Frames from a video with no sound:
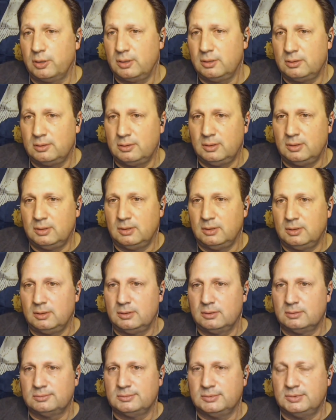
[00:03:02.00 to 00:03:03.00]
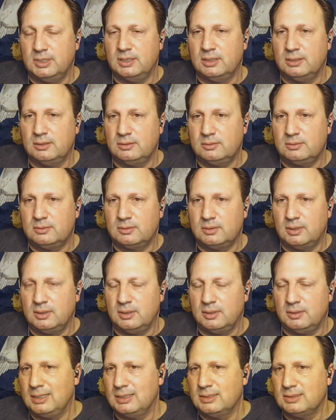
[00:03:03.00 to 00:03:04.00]
work done,
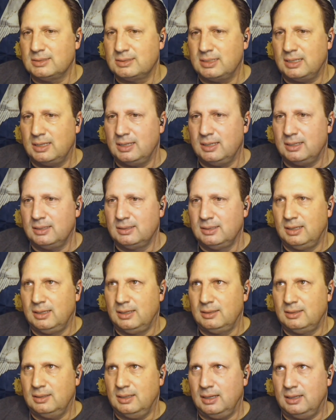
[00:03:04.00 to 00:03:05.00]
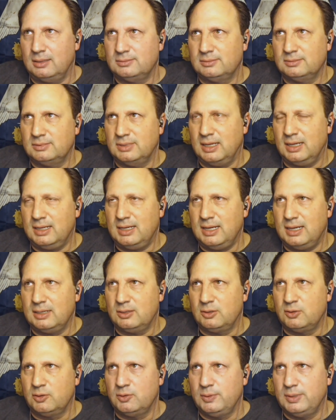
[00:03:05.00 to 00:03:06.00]
because I
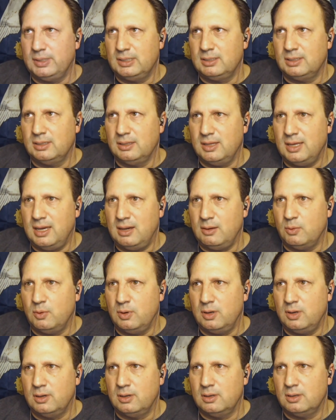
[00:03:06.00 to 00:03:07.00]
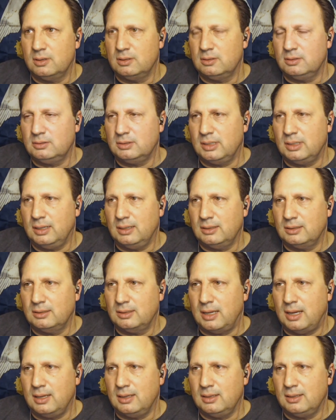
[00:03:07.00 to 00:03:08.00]
kind of grew into that where,
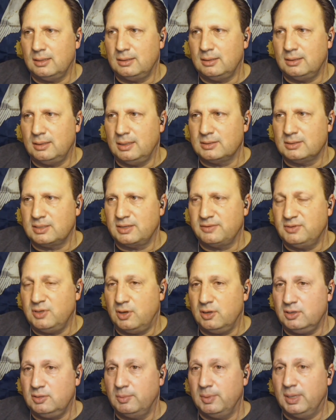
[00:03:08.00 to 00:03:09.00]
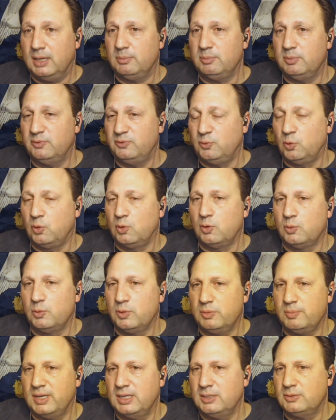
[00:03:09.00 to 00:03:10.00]
as I've talked about
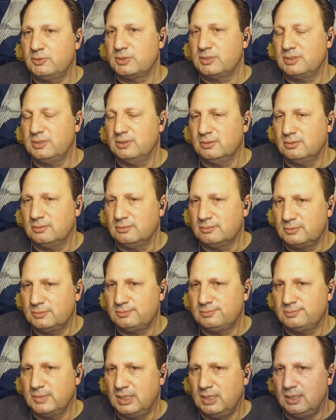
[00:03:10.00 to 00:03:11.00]
before with my interest in